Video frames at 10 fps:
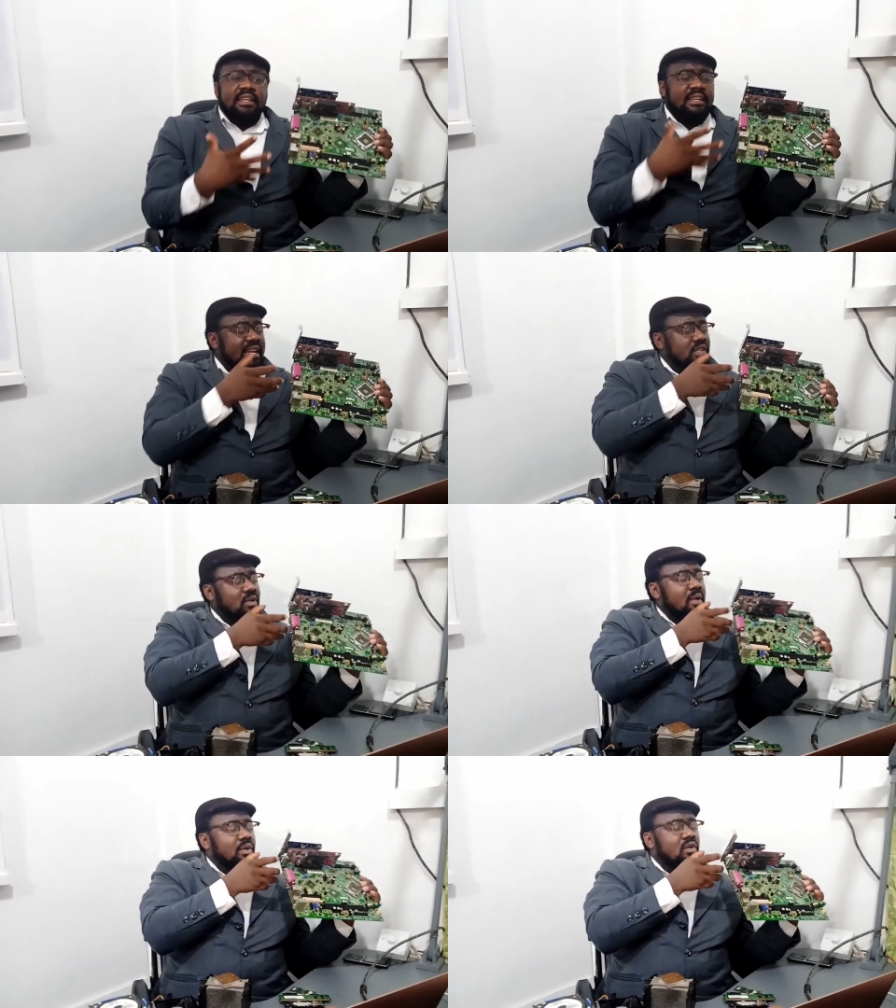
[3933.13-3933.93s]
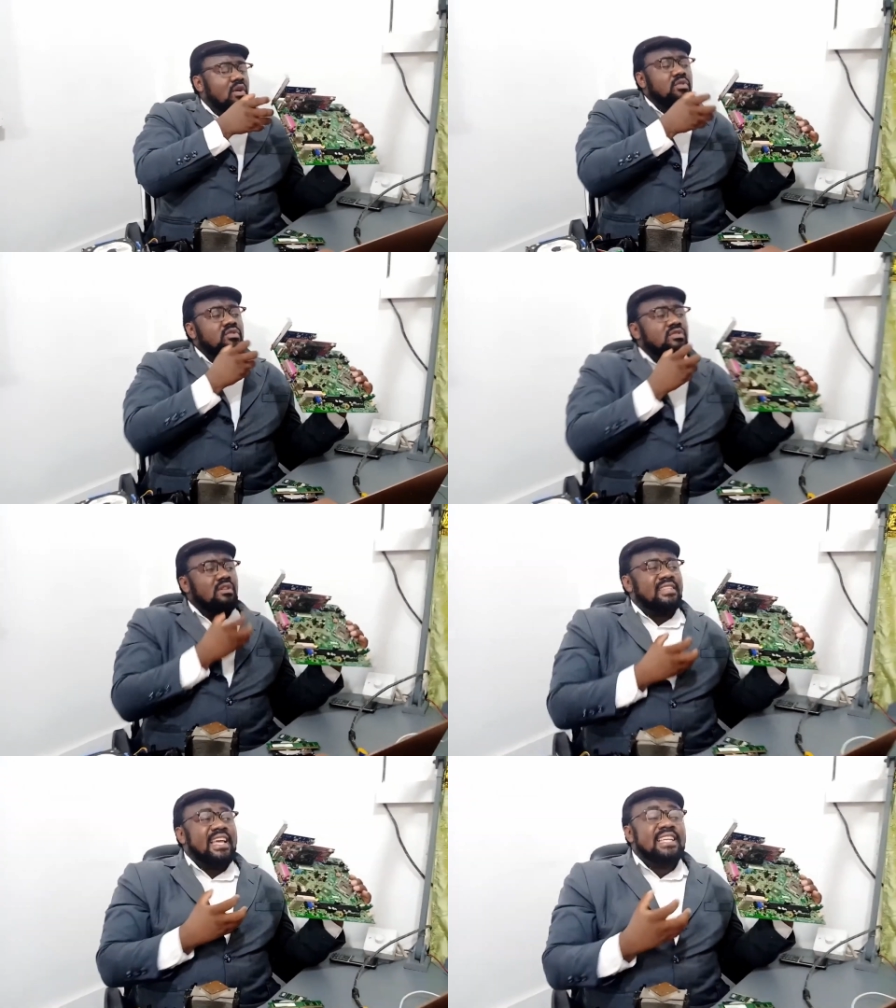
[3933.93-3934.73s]
That is why we call those
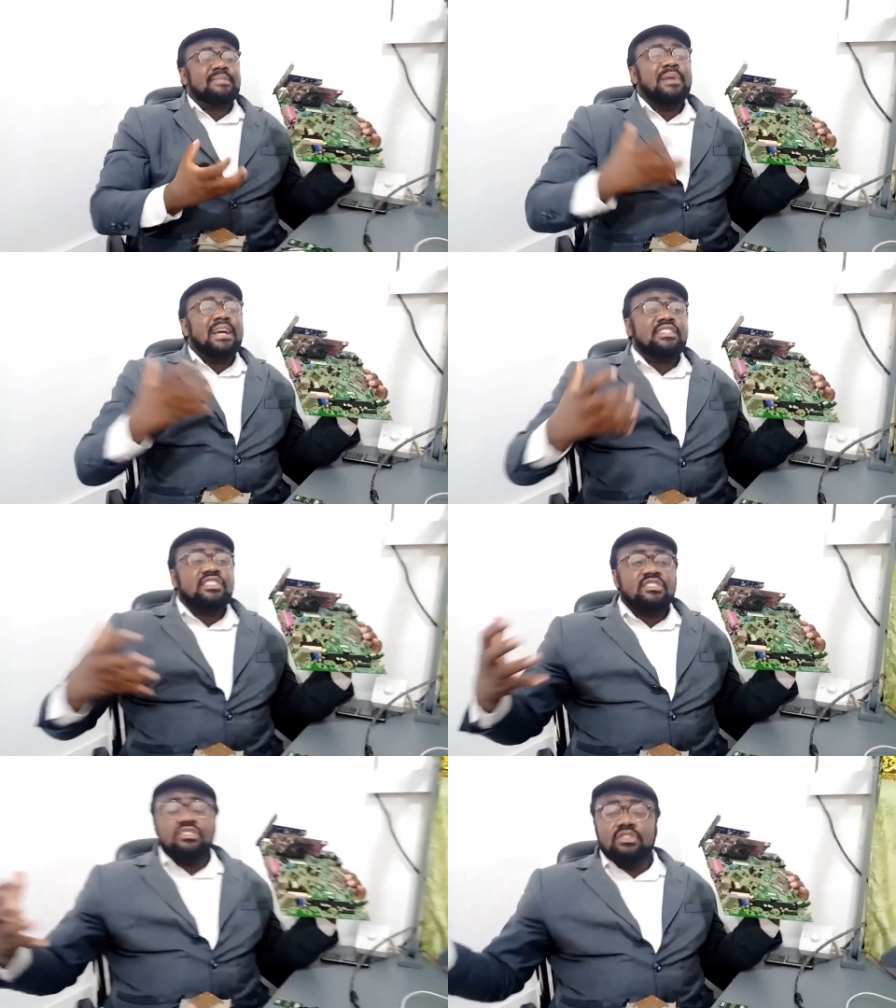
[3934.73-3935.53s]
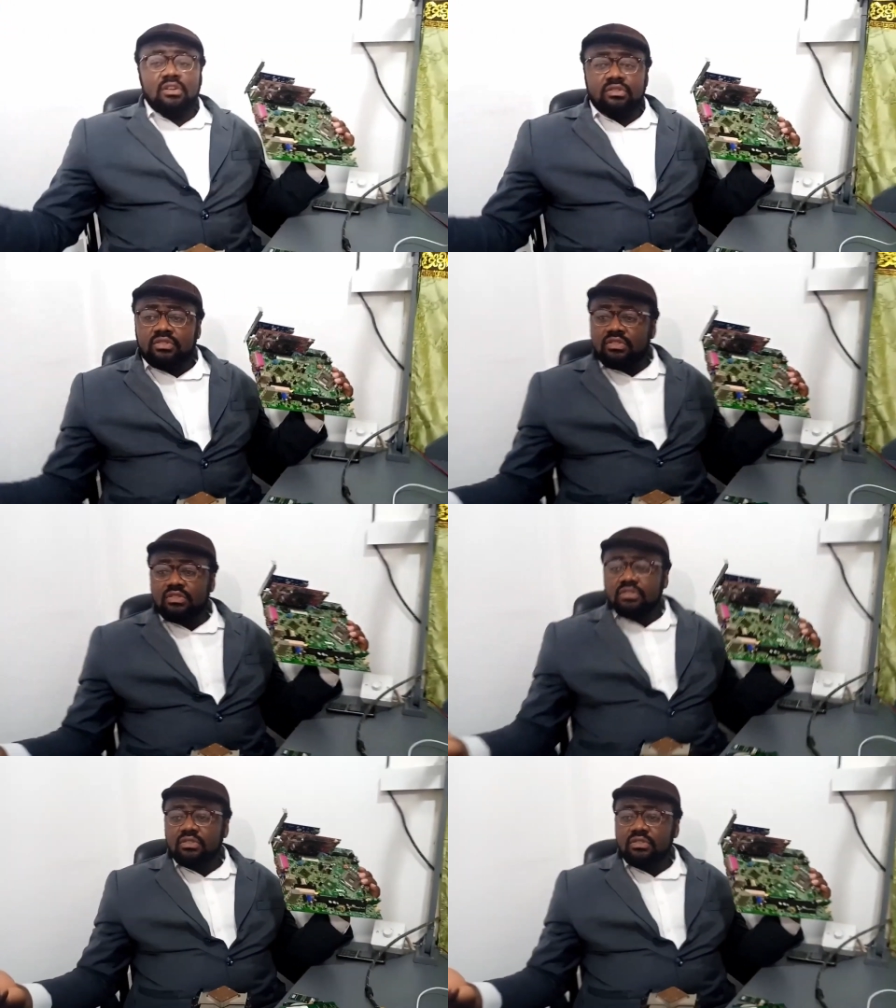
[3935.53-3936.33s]
slots expansion slots.